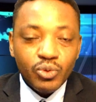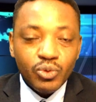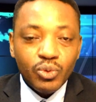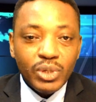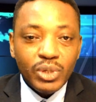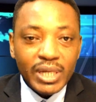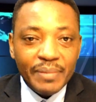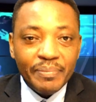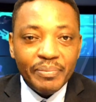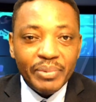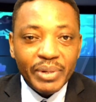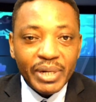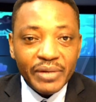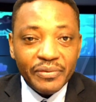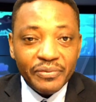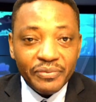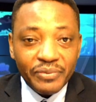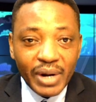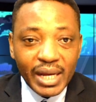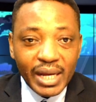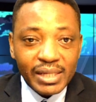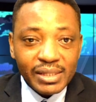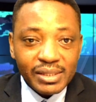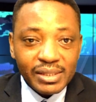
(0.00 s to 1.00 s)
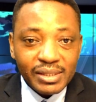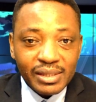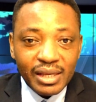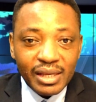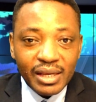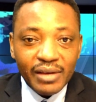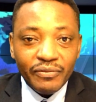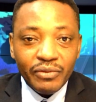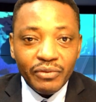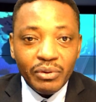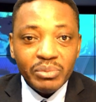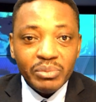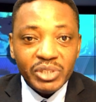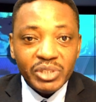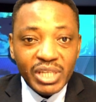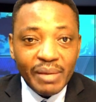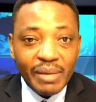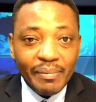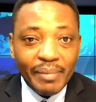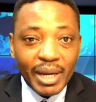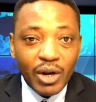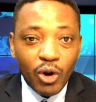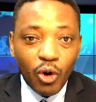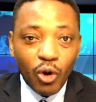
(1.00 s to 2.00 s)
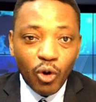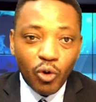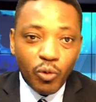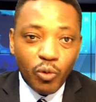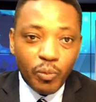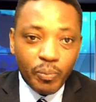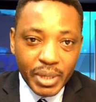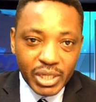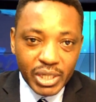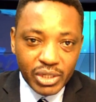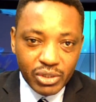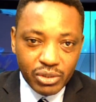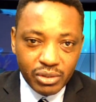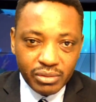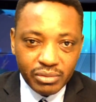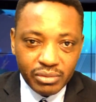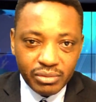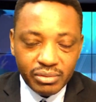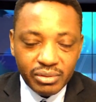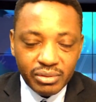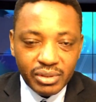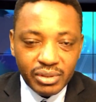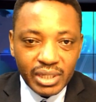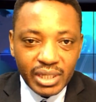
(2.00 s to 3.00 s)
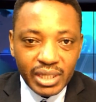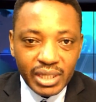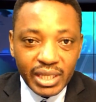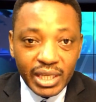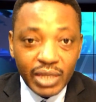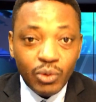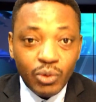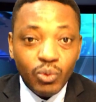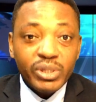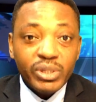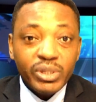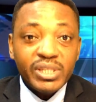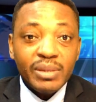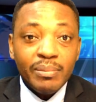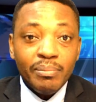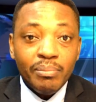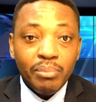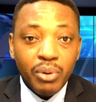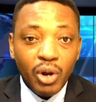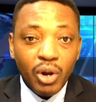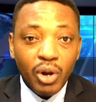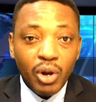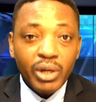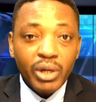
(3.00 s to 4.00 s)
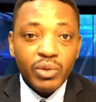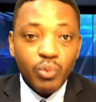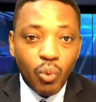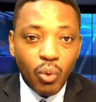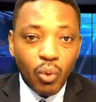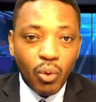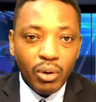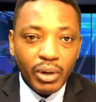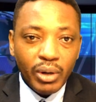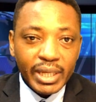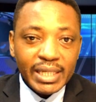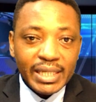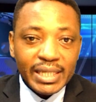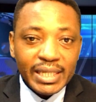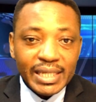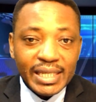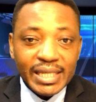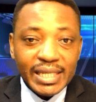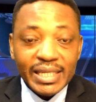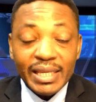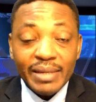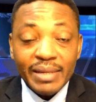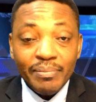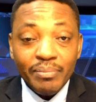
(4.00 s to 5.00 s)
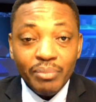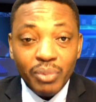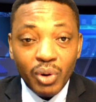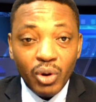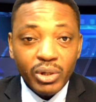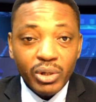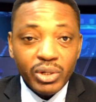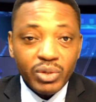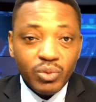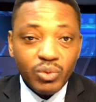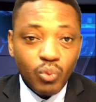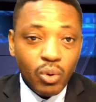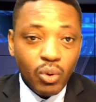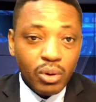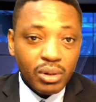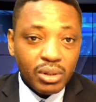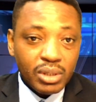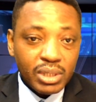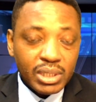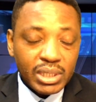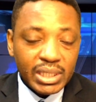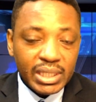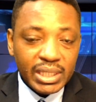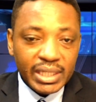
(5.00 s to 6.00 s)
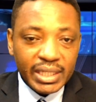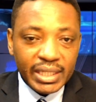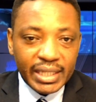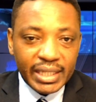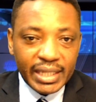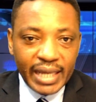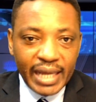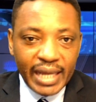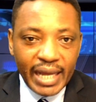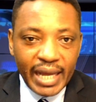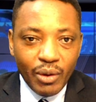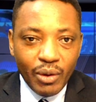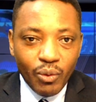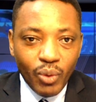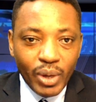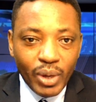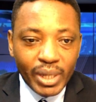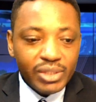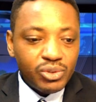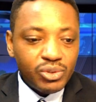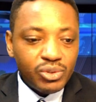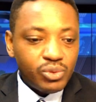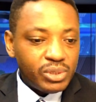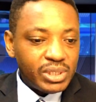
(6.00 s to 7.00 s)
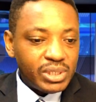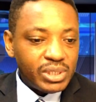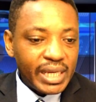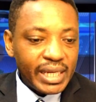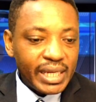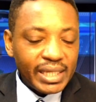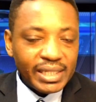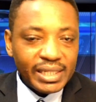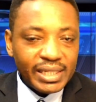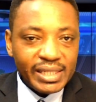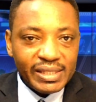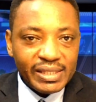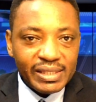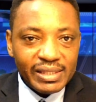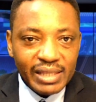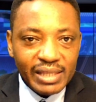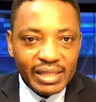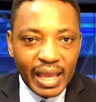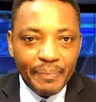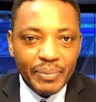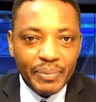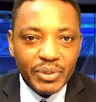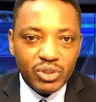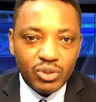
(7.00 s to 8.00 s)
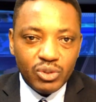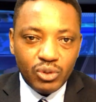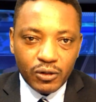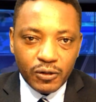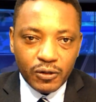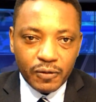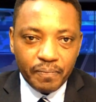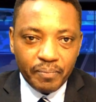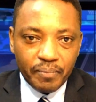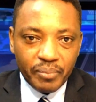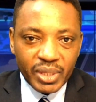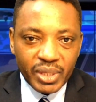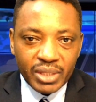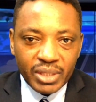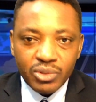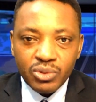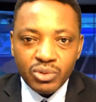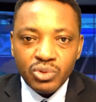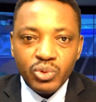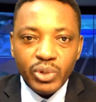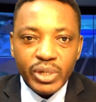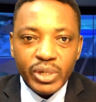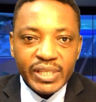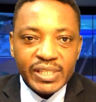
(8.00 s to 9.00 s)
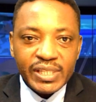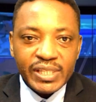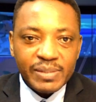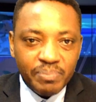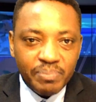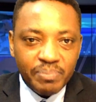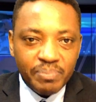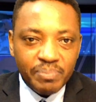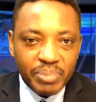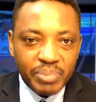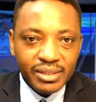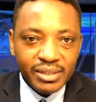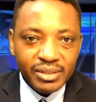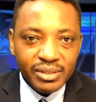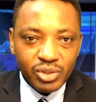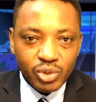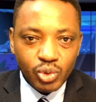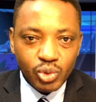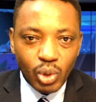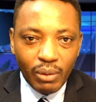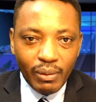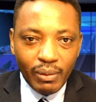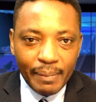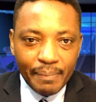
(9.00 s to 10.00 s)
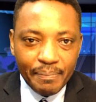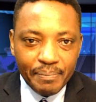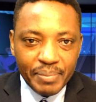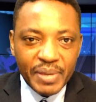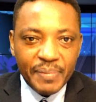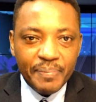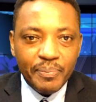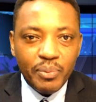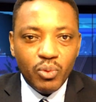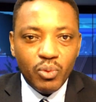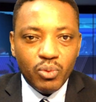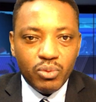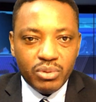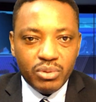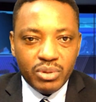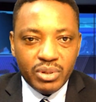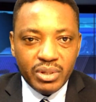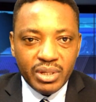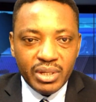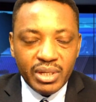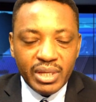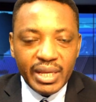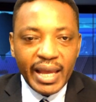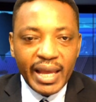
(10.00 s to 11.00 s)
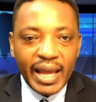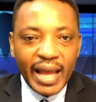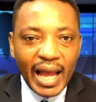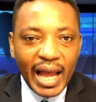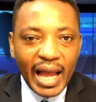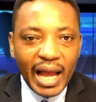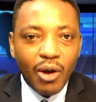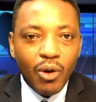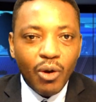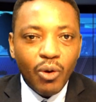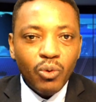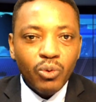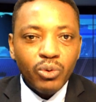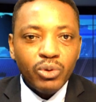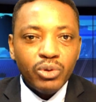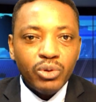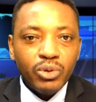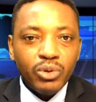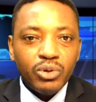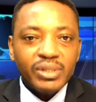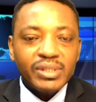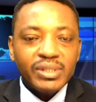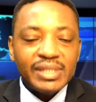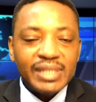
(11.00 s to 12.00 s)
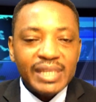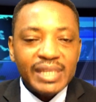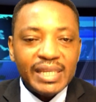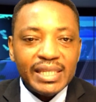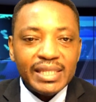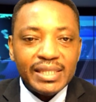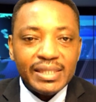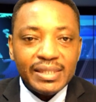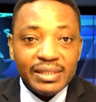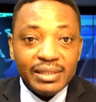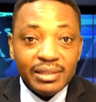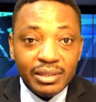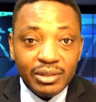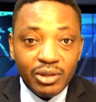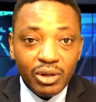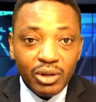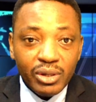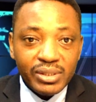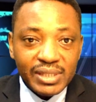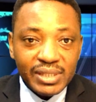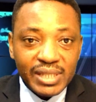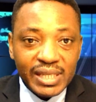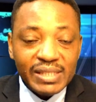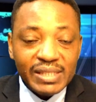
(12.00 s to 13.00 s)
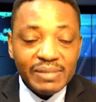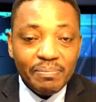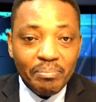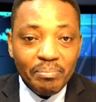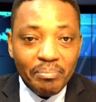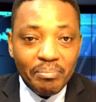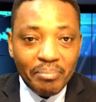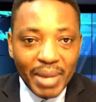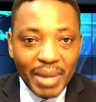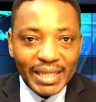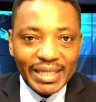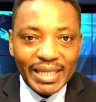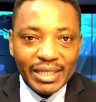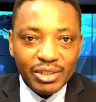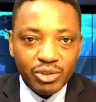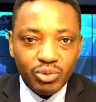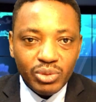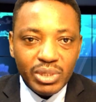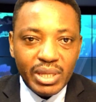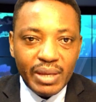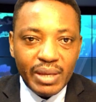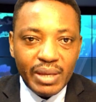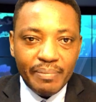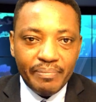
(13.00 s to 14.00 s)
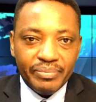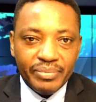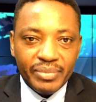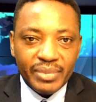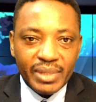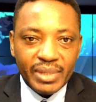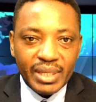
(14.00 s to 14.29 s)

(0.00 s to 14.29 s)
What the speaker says: to liberate France from German occupation. It was a bloody war, indeed a bloody war. I want to take this episode to explain to our people how does this matter to them,